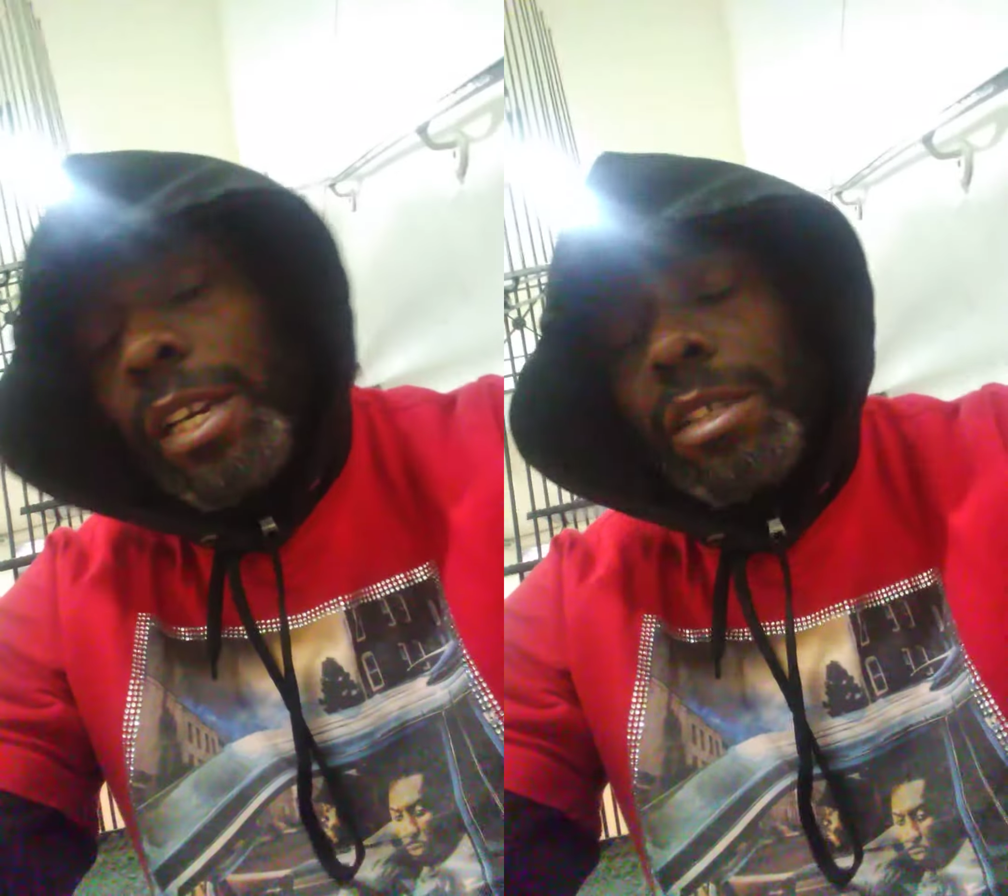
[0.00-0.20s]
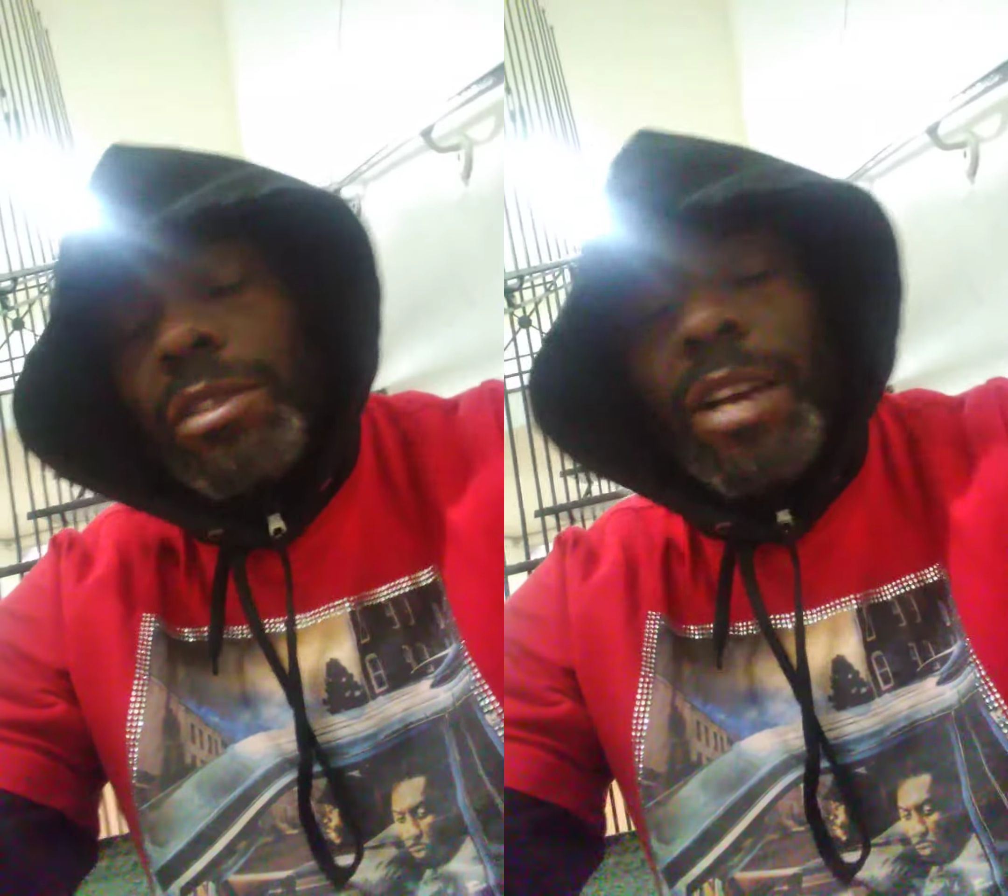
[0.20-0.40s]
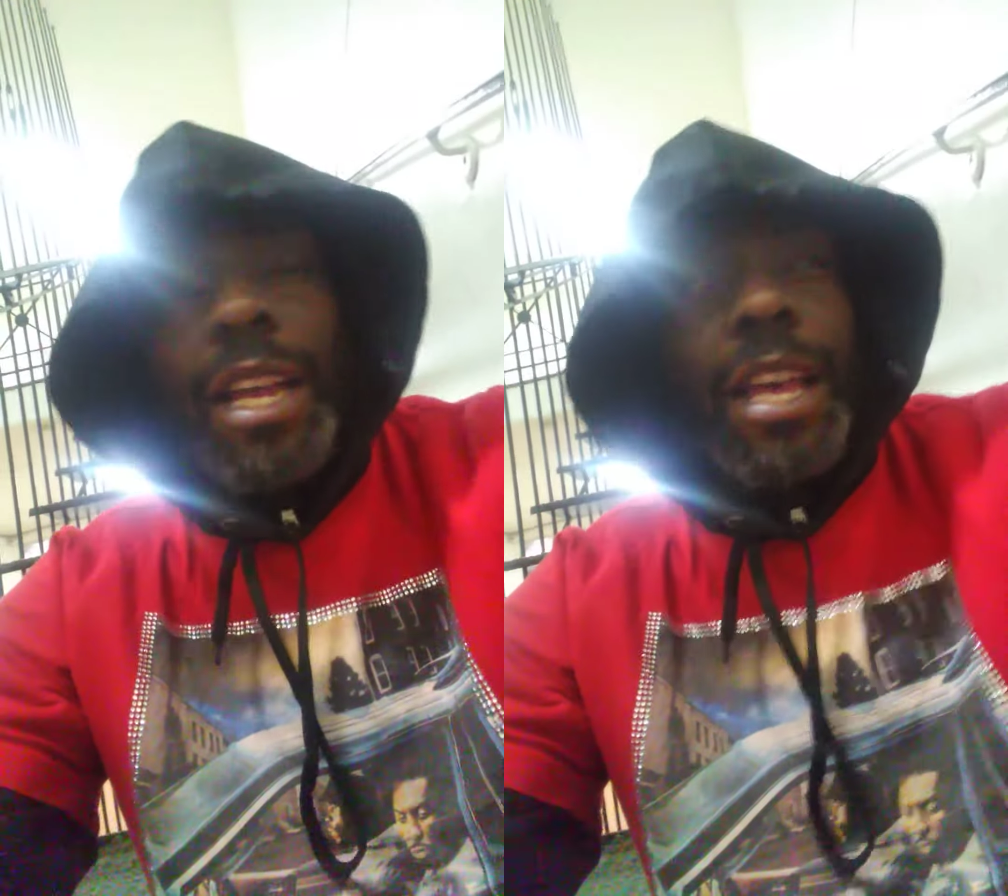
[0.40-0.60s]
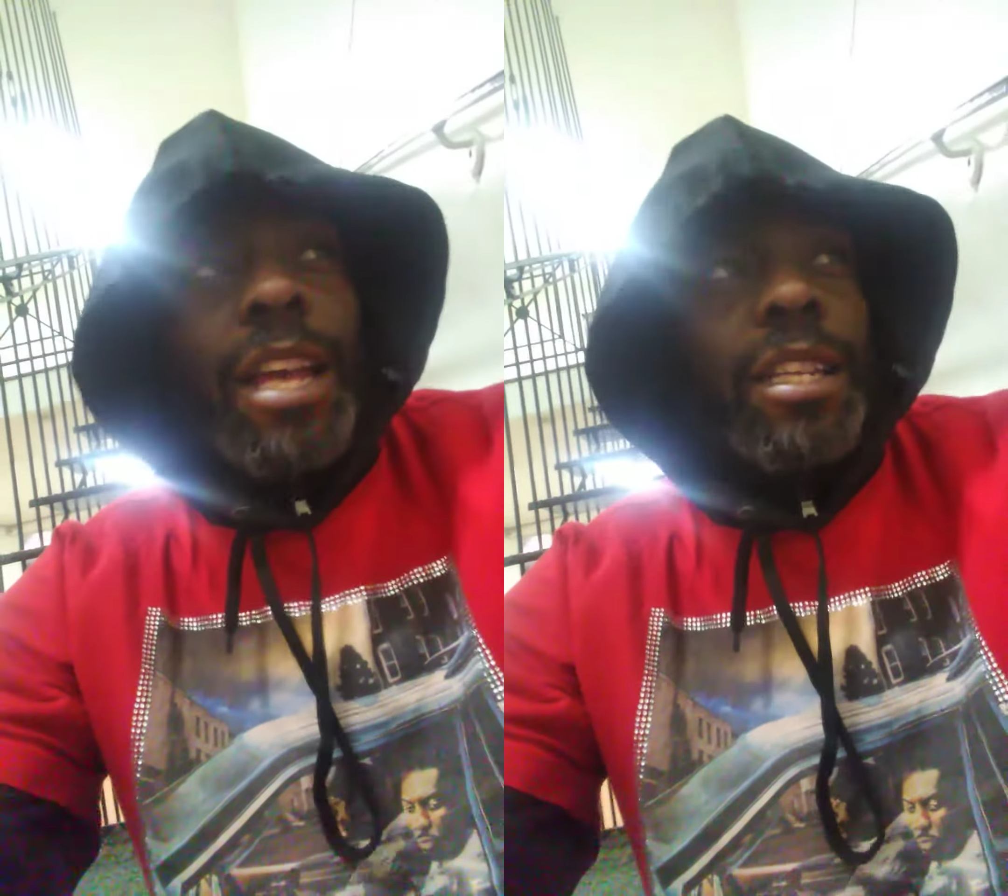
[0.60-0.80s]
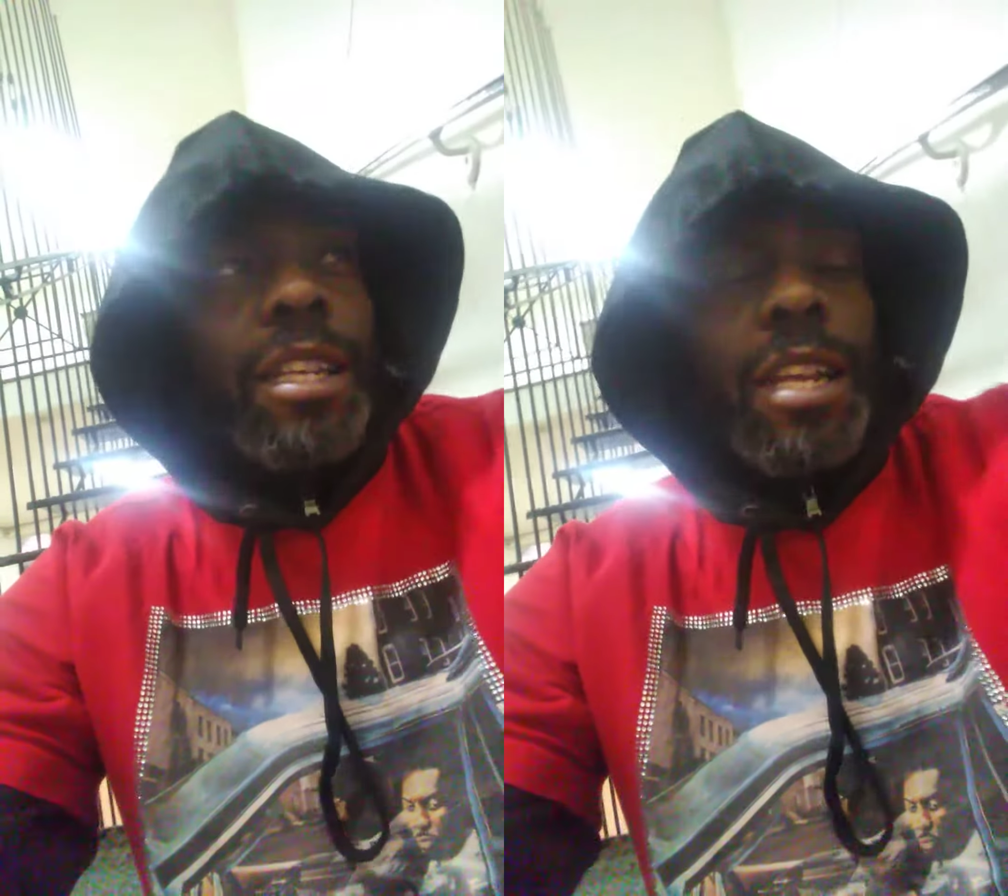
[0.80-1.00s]
So I
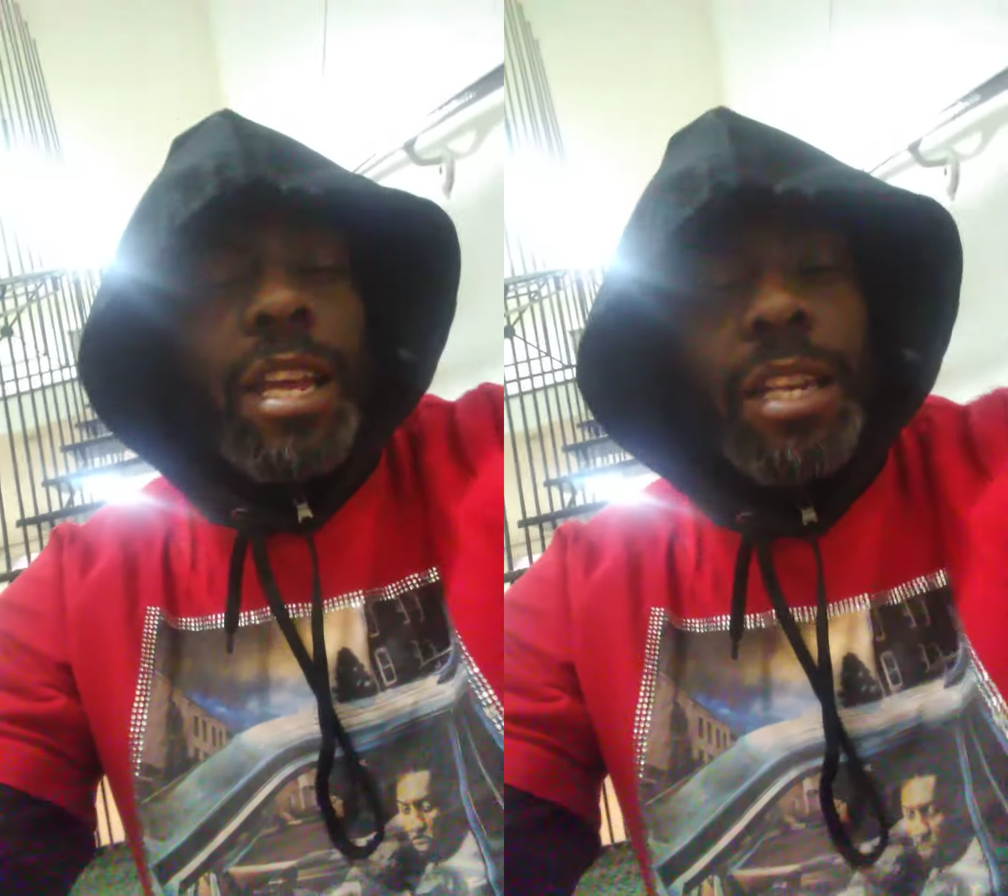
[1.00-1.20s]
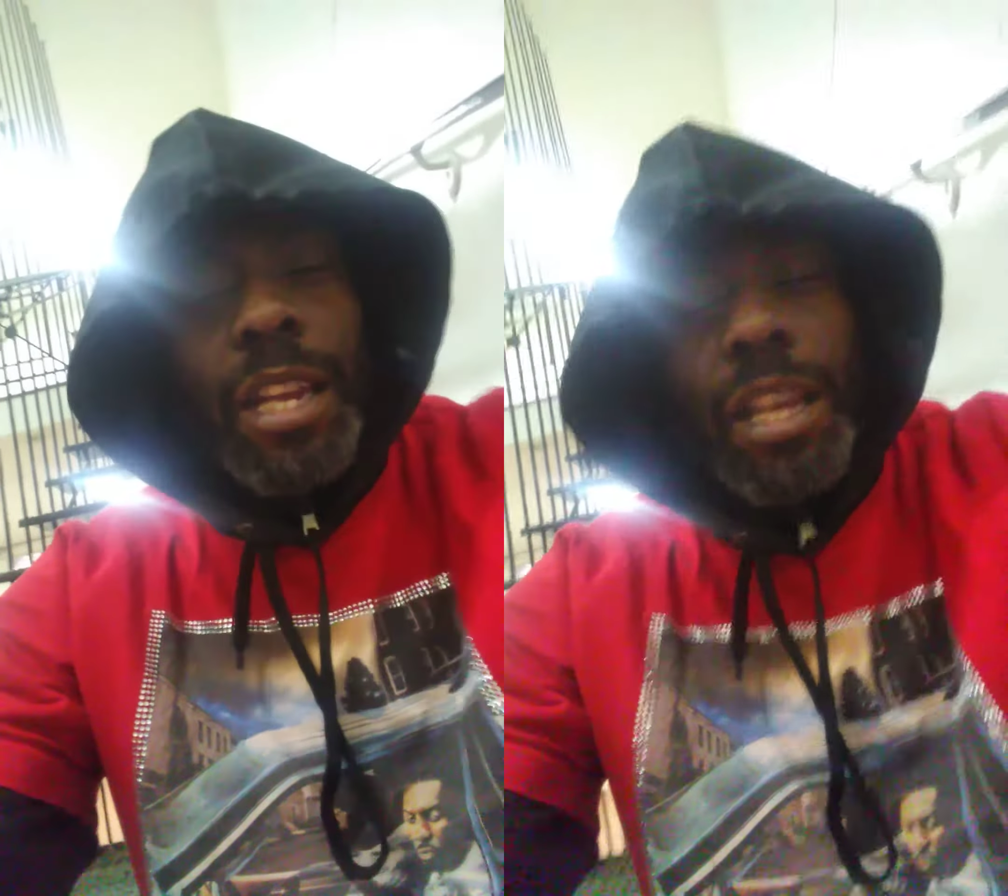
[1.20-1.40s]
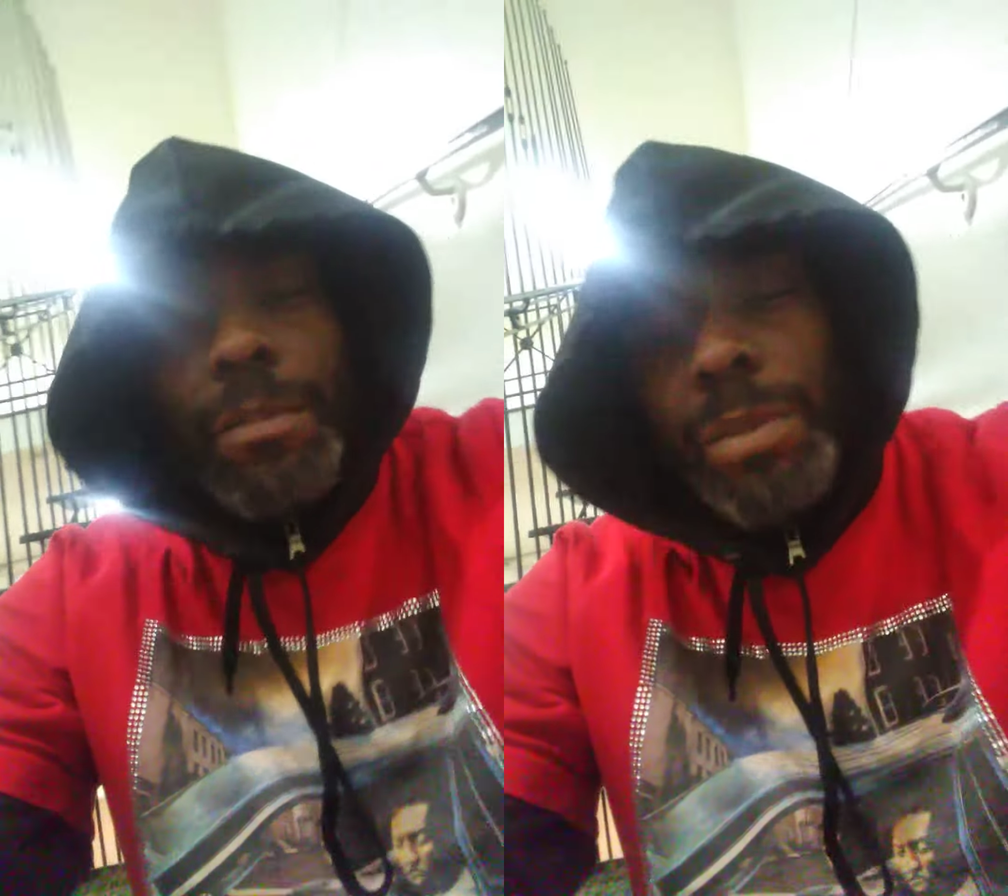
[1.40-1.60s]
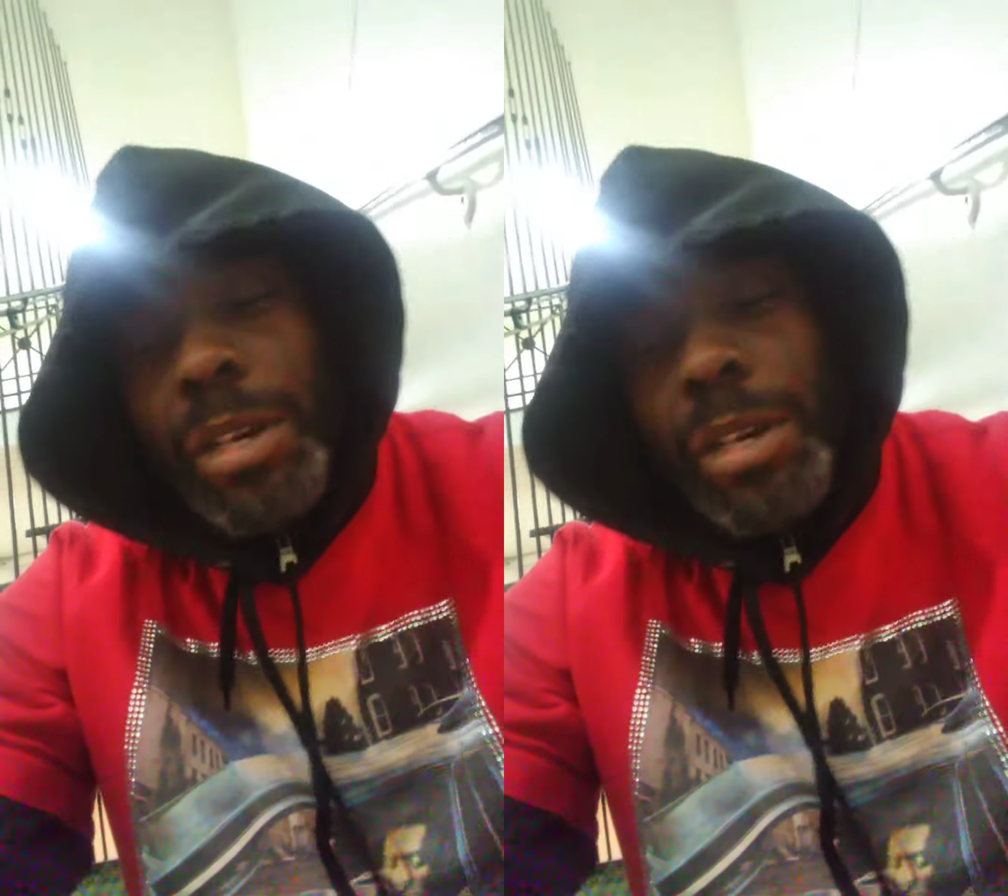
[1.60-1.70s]
got to get at nothing